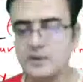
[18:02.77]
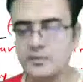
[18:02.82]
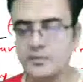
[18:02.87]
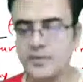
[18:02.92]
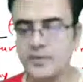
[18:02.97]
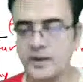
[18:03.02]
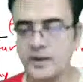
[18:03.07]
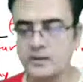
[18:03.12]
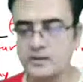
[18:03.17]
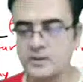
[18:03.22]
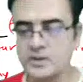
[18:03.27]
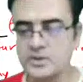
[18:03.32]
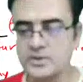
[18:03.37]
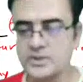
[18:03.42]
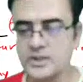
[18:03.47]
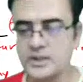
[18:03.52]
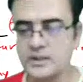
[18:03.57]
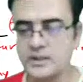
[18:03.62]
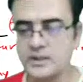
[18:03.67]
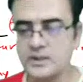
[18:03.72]

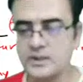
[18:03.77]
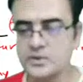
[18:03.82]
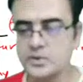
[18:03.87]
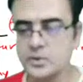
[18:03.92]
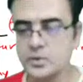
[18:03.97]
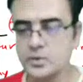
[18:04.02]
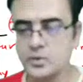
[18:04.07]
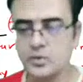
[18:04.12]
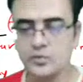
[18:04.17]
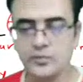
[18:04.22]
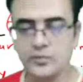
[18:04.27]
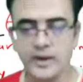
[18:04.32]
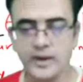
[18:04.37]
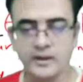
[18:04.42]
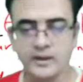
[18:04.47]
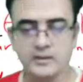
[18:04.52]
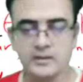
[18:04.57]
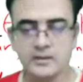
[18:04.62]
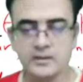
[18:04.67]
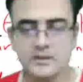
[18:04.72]
factors and hence row
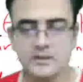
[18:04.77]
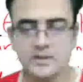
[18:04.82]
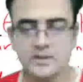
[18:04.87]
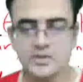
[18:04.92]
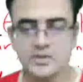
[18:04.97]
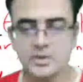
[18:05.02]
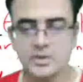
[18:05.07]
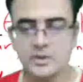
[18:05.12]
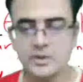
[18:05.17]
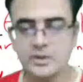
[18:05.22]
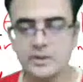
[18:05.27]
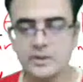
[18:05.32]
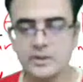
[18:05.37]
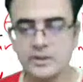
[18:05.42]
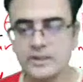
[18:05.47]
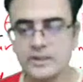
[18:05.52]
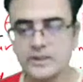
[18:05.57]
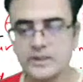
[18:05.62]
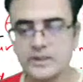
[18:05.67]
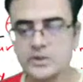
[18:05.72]
factor does not
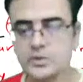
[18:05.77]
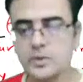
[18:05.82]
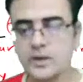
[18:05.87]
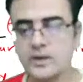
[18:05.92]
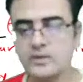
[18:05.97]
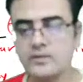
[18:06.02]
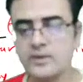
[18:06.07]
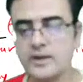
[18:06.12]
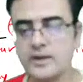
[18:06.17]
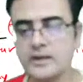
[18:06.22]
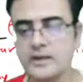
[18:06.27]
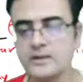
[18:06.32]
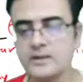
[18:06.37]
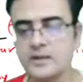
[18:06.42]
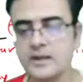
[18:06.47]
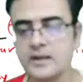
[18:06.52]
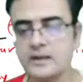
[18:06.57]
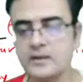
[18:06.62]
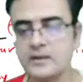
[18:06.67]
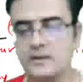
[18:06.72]
need to unwind the
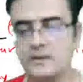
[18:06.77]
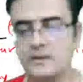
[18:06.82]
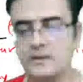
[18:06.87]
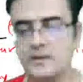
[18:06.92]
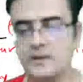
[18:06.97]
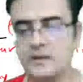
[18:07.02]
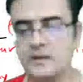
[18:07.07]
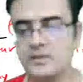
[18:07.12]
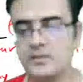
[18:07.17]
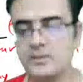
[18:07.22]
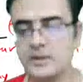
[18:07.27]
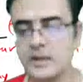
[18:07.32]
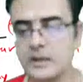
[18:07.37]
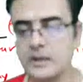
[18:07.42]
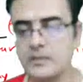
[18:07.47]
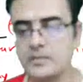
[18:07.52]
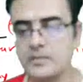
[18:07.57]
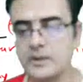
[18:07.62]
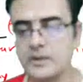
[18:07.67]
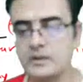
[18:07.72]
RNA DNA
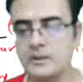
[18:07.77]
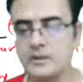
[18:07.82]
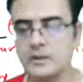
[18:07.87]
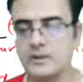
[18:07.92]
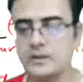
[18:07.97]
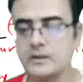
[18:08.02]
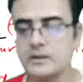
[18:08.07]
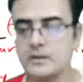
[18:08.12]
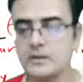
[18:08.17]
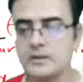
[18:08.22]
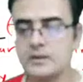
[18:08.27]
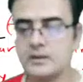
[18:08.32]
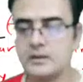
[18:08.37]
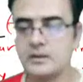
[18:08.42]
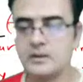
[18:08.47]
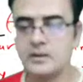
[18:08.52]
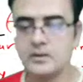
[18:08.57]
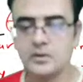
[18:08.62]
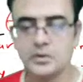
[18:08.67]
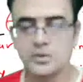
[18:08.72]
hybrid
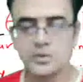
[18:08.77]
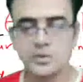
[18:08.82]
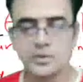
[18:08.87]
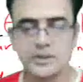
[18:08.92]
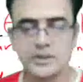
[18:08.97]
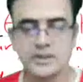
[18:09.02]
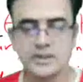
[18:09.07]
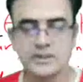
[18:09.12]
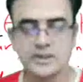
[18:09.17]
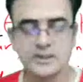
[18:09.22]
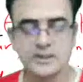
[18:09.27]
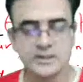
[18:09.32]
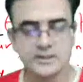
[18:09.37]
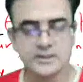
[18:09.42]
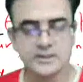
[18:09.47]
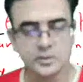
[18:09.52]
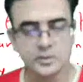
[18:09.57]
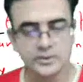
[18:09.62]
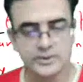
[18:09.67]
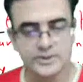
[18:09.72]
to release the
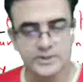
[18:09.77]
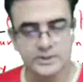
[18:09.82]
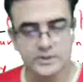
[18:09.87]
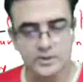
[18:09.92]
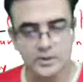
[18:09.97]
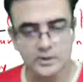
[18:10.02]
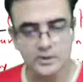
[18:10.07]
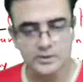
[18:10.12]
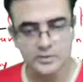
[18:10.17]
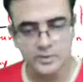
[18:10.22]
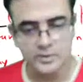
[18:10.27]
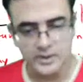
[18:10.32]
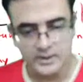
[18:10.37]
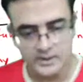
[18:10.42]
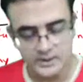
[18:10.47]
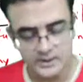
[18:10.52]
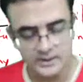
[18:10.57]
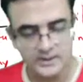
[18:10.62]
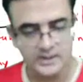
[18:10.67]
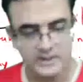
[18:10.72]
no, this is also
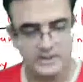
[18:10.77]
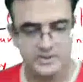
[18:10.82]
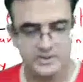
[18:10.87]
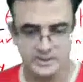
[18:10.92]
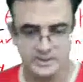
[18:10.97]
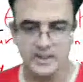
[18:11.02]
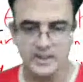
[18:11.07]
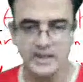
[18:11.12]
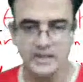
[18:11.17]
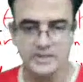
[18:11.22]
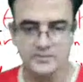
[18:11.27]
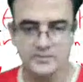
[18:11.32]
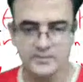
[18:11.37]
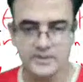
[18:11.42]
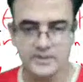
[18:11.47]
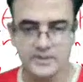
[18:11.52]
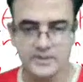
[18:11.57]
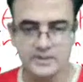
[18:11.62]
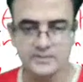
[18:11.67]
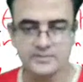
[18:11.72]
not the case, as
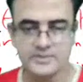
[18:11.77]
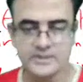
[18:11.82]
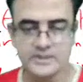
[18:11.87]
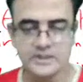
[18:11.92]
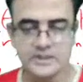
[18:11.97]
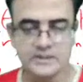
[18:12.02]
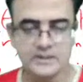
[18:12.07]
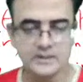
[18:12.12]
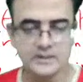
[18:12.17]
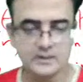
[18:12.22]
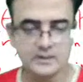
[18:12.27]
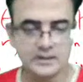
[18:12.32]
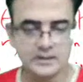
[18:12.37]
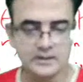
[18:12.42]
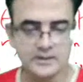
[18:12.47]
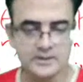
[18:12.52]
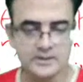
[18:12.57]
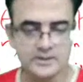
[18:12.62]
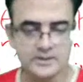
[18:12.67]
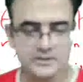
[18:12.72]
we have seen
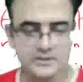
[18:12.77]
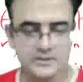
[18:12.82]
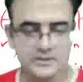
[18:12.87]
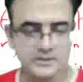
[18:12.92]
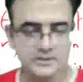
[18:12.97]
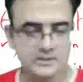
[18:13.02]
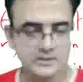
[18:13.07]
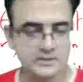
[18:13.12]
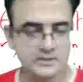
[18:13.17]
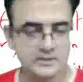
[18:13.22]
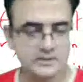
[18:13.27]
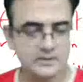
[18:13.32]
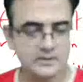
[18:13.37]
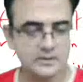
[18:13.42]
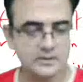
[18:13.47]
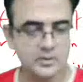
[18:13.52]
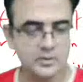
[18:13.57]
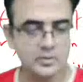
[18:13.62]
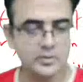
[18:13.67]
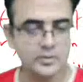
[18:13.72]
in this
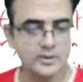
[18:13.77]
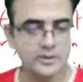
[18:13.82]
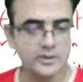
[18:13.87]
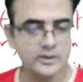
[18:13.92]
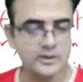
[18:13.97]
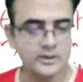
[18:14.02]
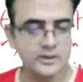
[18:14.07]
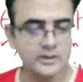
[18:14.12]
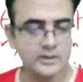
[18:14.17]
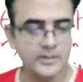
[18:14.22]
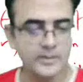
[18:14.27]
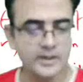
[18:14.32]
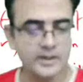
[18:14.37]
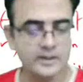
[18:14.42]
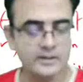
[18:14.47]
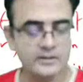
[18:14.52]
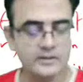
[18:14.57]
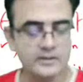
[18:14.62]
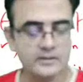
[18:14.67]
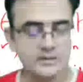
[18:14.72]
row
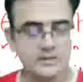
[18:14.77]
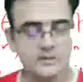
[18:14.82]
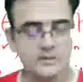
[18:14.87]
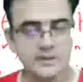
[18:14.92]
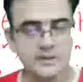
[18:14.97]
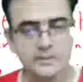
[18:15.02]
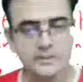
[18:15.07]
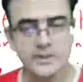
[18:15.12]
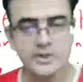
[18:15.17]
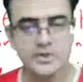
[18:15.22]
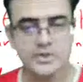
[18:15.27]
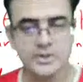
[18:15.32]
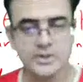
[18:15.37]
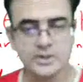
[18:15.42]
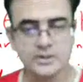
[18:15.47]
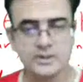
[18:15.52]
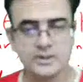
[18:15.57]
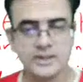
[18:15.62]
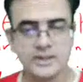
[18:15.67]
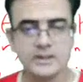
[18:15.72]
dependent
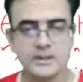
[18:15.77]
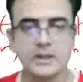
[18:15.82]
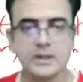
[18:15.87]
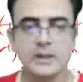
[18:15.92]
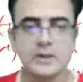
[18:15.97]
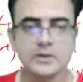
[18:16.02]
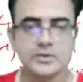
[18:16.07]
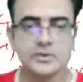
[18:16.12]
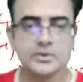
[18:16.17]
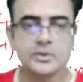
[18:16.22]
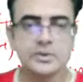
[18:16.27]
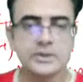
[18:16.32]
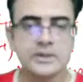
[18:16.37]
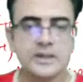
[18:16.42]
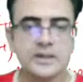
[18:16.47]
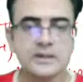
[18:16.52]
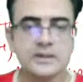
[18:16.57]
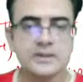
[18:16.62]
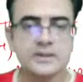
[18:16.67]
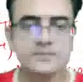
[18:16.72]
termination, right? So
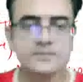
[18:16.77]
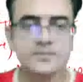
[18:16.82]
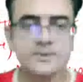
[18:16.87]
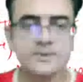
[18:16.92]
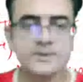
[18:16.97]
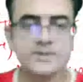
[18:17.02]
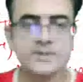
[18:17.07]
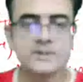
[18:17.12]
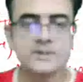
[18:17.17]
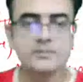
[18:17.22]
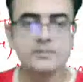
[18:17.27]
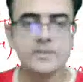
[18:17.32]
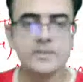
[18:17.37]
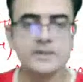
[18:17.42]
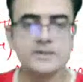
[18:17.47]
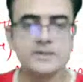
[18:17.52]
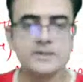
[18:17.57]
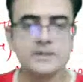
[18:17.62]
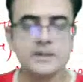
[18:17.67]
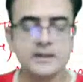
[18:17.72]
here this first number
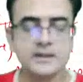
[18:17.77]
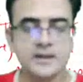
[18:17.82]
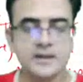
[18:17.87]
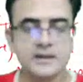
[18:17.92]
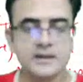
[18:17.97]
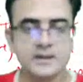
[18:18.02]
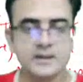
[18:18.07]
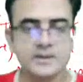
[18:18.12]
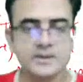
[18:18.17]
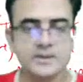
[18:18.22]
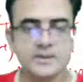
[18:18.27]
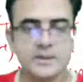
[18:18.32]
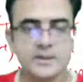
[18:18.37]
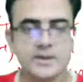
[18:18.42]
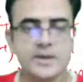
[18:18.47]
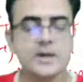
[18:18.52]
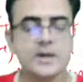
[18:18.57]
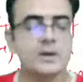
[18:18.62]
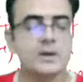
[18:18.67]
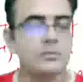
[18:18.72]
is the correct answer.
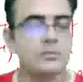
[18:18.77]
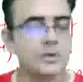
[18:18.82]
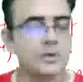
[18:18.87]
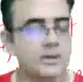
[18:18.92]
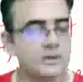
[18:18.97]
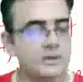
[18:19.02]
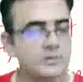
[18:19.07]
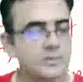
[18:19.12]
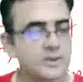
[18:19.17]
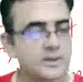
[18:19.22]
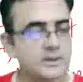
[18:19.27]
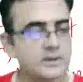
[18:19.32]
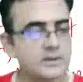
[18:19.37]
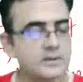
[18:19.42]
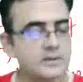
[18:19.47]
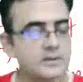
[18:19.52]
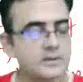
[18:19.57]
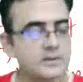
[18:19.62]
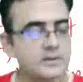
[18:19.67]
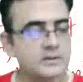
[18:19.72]
Whatever
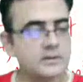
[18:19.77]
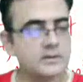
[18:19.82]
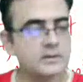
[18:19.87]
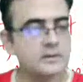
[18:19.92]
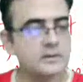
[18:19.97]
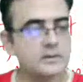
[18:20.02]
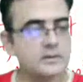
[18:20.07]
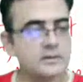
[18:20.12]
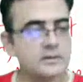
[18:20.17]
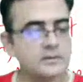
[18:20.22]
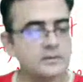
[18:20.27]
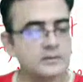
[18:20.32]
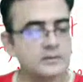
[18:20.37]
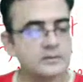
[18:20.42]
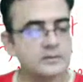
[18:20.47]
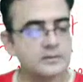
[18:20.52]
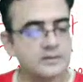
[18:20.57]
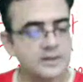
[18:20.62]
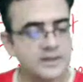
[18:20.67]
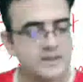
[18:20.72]

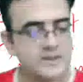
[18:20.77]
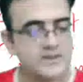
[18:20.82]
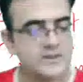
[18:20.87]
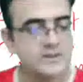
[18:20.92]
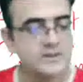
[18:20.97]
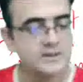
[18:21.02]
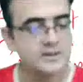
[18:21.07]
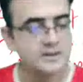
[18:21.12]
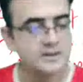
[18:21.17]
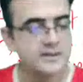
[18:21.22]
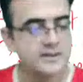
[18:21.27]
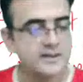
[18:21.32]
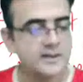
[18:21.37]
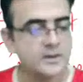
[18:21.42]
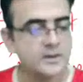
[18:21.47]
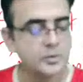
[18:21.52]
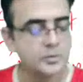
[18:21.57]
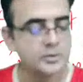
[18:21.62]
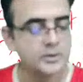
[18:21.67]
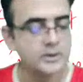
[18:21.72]
things
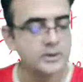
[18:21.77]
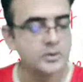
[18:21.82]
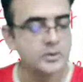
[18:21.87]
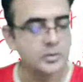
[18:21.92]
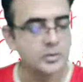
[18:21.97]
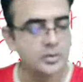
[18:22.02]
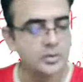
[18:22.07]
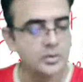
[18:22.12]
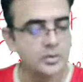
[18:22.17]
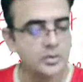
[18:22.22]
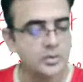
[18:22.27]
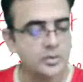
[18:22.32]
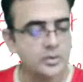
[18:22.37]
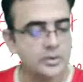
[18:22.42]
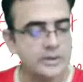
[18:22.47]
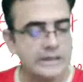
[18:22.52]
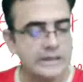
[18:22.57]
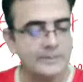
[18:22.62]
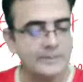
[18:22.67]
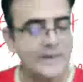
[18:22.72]
related to the row
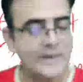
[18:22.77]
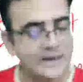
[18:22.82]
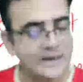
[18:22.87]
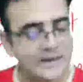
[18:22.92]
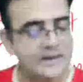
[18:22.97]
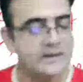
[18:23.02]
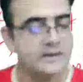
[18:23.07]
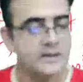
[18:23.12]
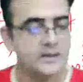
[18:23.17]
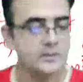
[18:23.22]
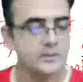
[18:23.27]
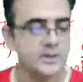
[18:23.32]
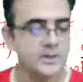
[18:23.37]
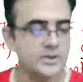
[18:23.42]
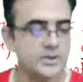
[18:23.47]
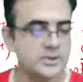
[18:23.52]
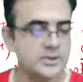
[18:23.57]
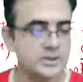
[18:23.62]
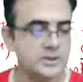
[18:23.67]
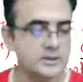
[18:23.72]
dependent
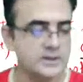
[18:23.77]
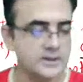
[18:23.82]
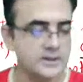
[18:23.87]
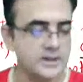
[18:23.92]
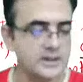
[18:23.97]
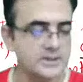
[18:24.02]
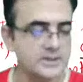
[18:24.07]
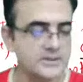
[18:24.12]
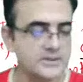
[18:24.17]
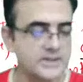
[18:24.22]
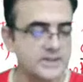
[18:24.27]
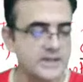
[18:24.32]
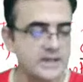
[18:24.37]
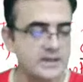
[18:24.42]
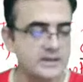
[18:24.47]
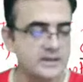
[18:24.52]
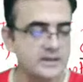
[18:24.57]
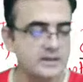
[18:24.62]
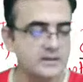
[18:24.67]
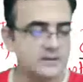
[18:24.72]
termination they
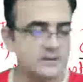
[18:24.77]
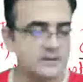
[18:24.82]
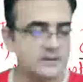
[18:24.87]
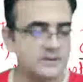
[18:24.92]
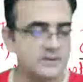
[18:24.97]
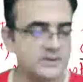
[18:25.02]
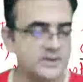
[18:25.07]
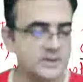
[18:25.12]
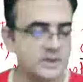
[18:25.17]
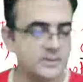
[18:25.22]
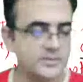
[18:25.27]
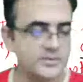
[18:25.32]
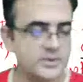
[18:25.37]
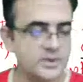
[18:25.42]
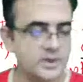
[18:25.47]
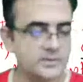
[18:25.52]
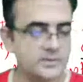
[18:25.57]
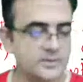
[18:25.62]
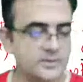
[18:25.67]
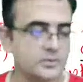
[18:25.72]
said in the
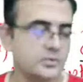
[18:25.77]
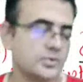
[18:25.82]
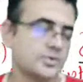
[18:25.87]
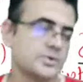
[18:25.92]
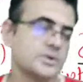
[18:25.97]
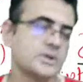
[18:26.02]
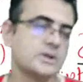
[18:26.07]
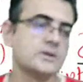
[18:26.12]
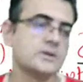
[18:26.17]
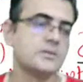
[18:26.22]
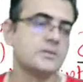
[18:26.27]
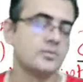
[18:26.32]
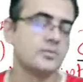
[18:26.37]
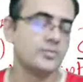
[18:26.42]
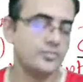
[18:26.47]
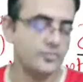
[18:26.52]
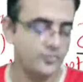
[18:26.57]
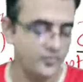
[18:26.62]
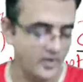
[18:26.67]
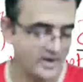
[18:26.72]
description of the question
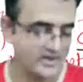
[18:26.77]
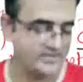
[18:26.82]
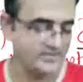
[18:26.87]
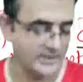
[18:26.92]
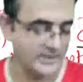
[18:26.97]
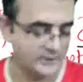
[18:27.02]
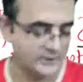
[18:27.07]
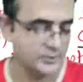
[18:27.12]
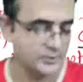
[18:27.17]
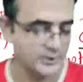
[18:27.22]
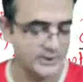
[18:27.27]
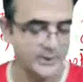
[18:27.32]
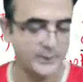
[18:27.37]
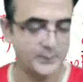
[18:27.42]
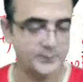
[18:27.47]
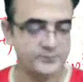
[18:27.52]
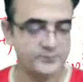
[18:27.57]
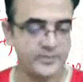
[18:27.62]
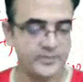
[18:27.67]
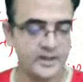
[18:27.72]
5 actually,
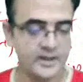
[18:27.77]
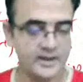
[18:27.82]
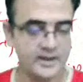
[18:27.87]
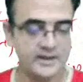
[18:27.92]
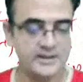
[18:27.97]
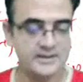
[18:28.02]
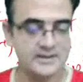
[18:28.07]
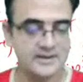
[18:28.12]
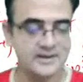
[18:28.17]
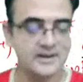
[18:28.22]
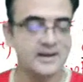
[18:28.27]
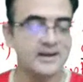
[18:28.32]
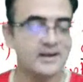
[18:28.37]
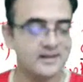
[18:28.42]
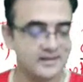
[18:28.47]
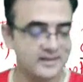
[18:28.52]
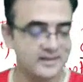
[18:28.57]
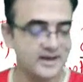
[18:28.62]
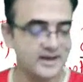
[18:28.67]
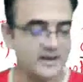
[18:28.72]
right?
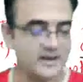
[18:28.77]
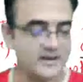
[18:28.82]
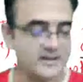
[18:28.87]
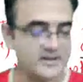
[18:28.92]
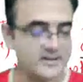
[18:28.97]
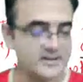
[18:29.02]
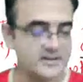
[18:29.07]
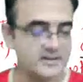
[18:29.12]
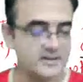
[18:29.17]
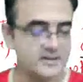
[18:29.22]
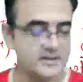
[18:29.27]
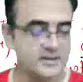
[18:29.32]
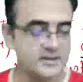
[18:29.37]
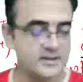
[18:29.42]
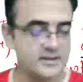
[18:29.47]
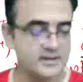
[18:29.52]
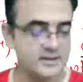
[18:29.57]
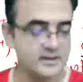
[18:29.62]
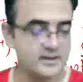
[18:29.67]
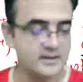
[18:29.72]
That is written
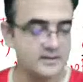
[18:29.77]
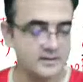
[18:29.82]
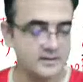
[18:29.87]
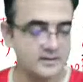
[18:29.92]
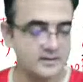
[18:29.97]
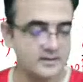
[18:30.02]
here.